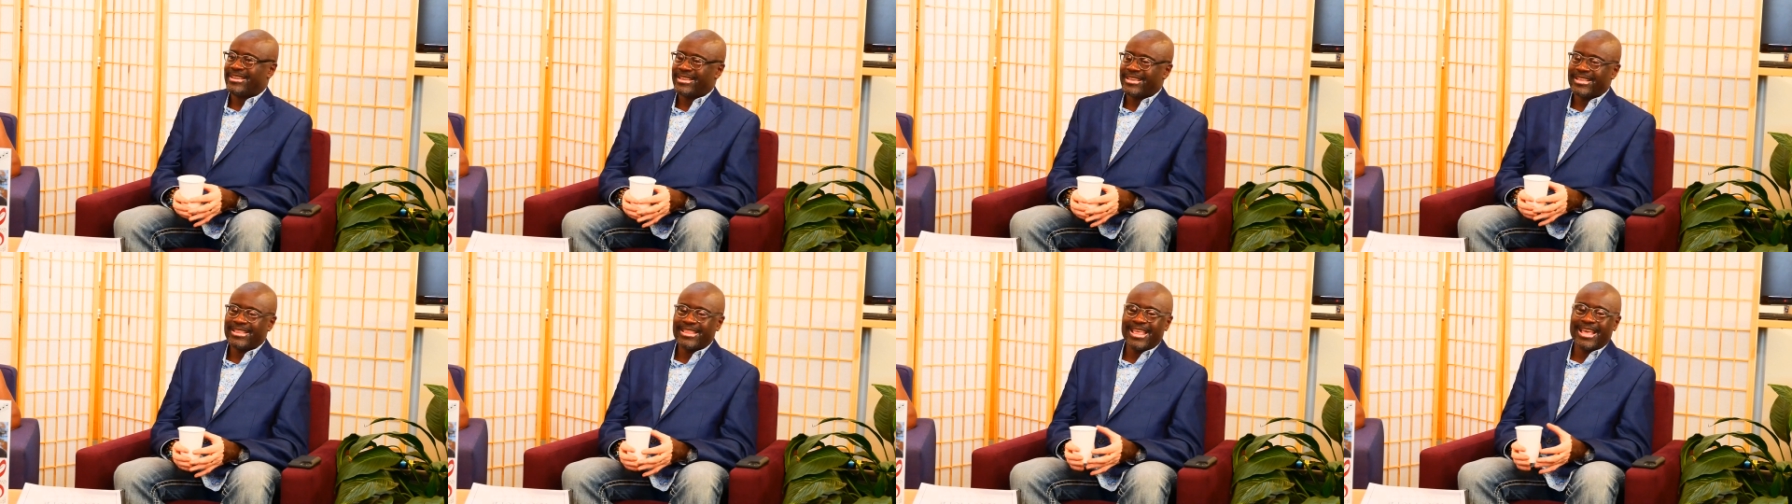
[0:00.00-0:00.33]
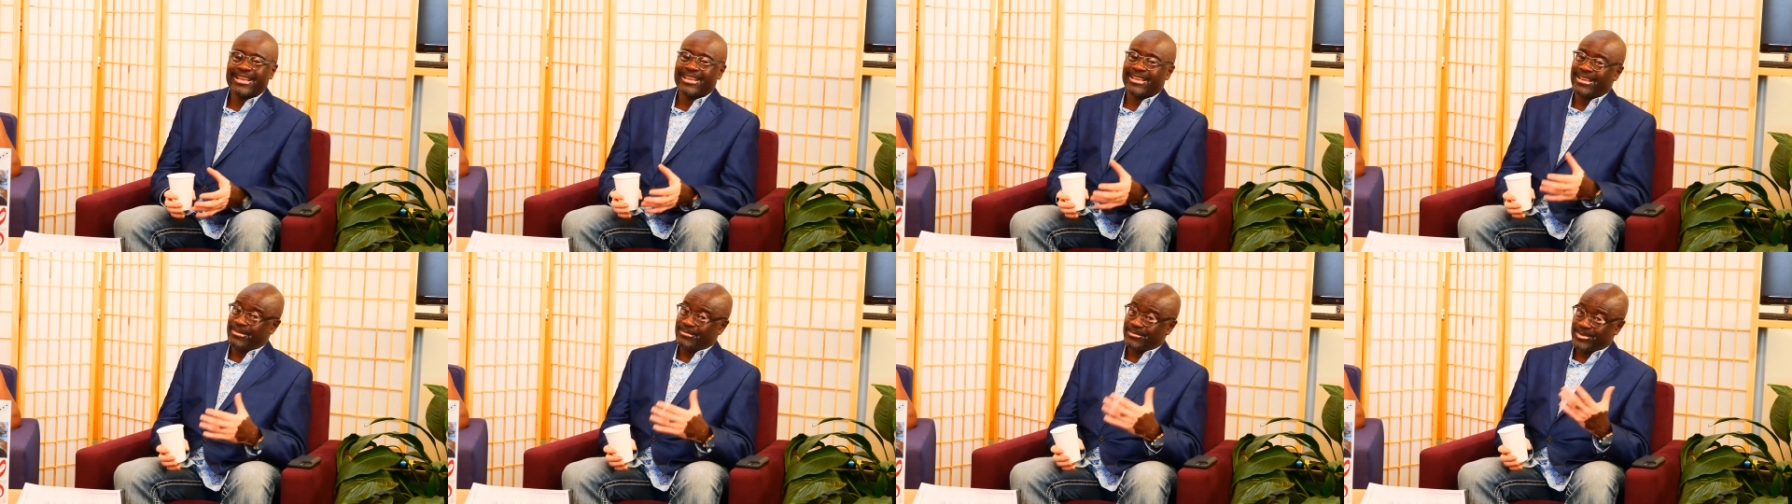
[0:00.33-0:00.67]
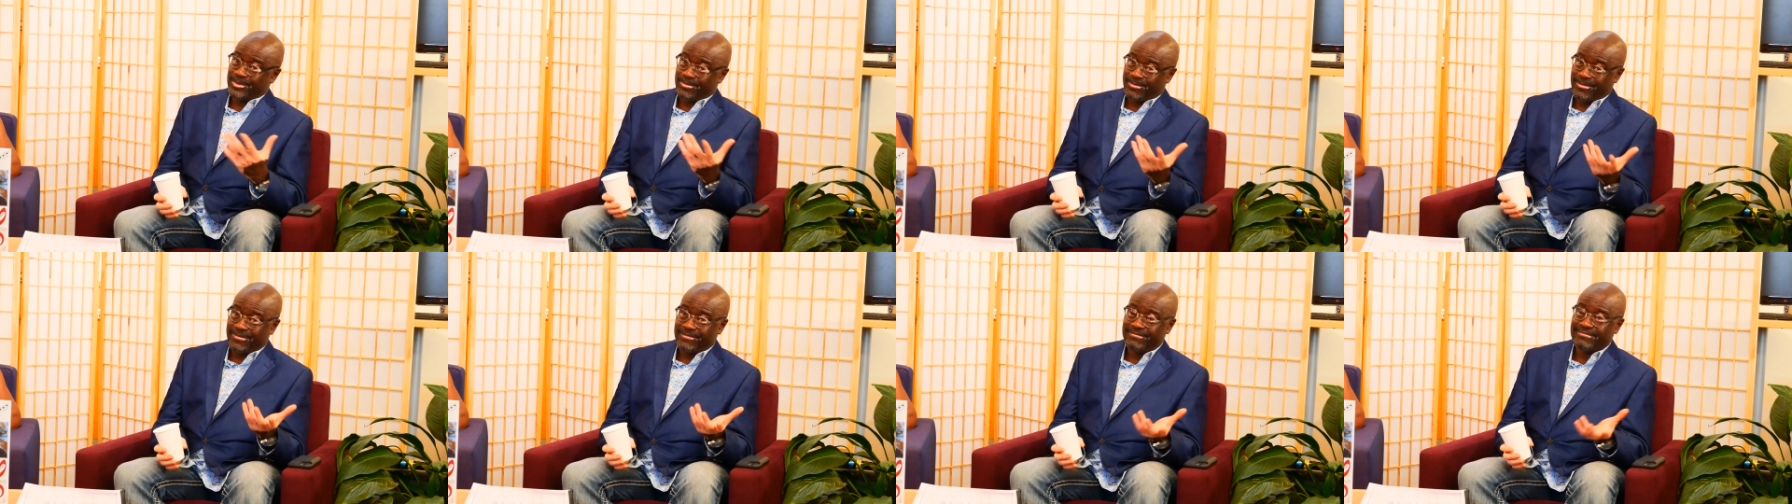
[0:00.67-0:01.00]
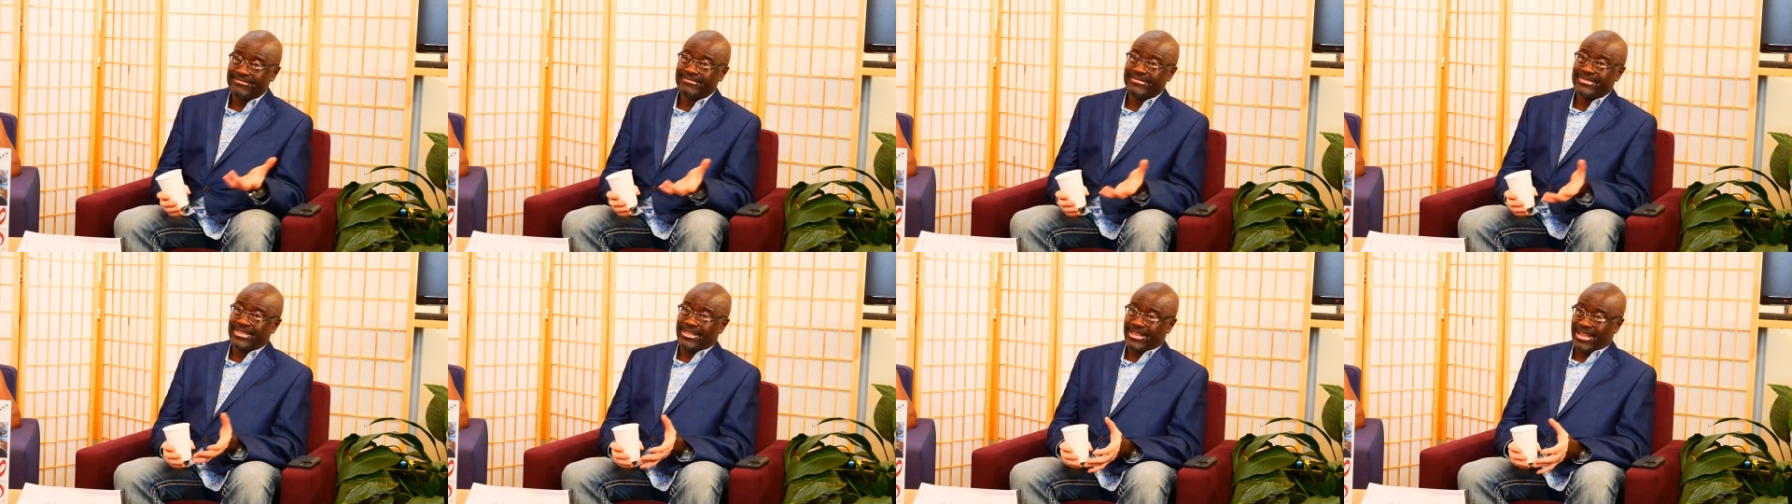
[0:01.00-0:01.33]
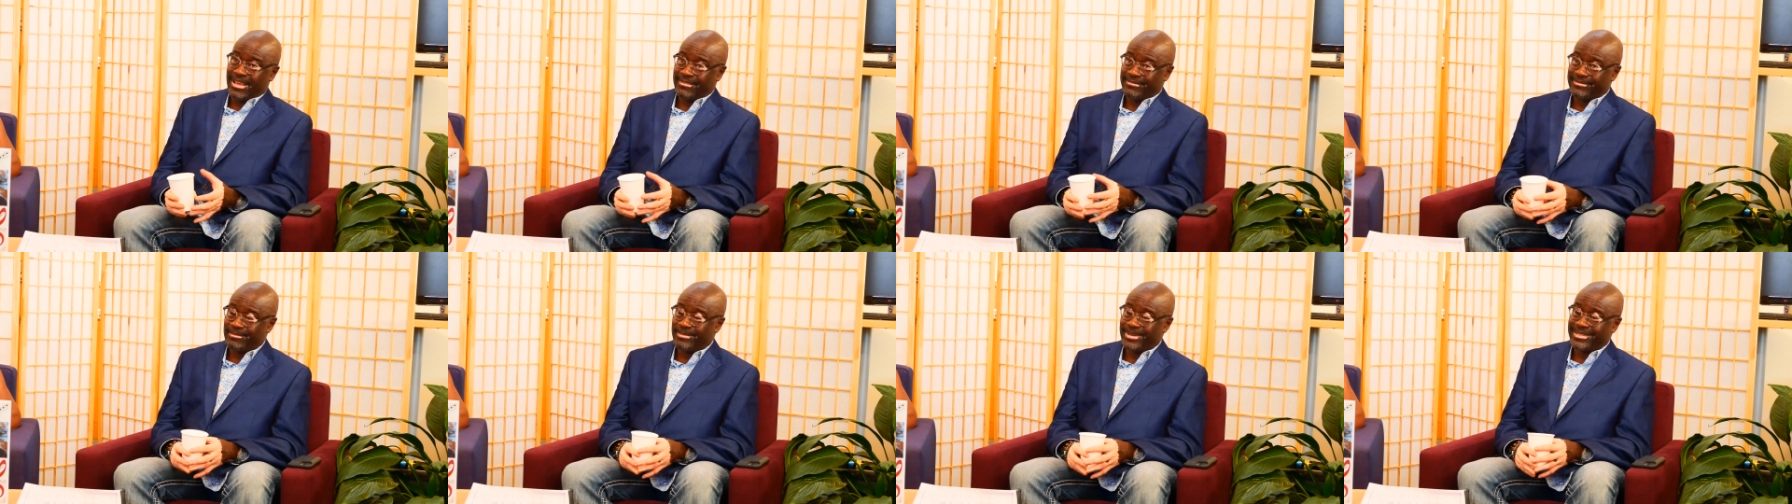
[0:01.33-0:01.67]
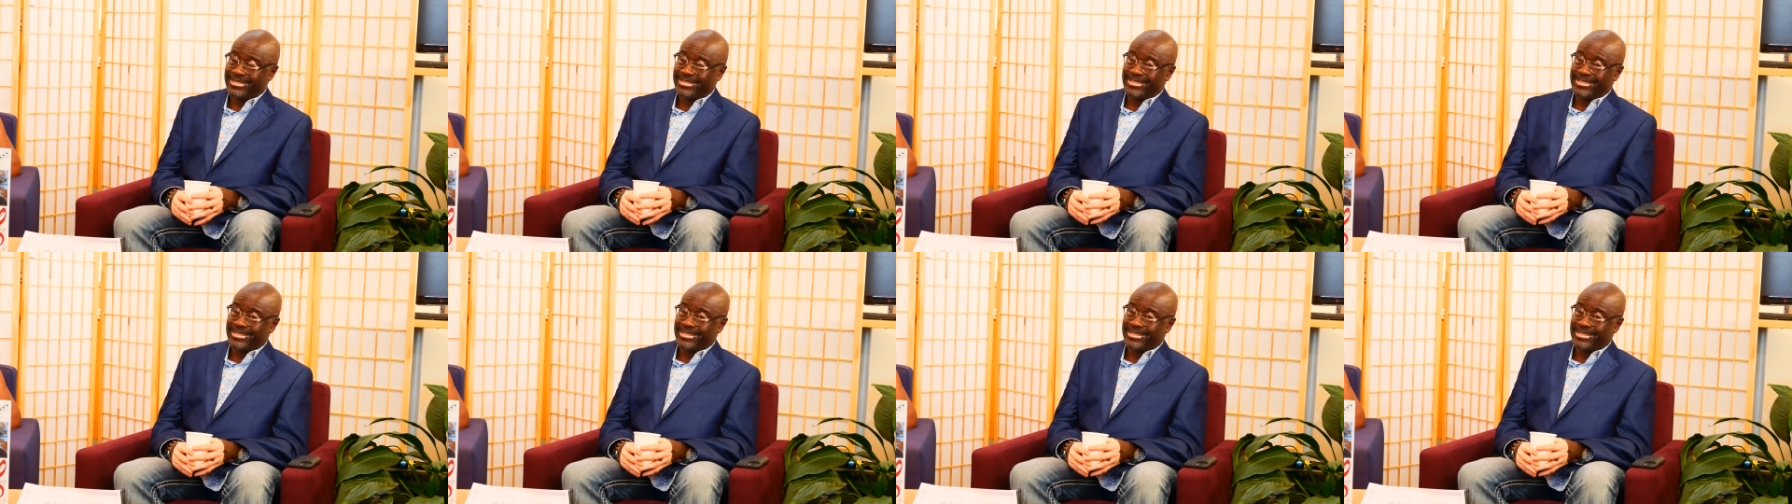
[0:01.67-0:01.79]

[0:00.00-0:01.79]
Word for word: and that comes a lot from my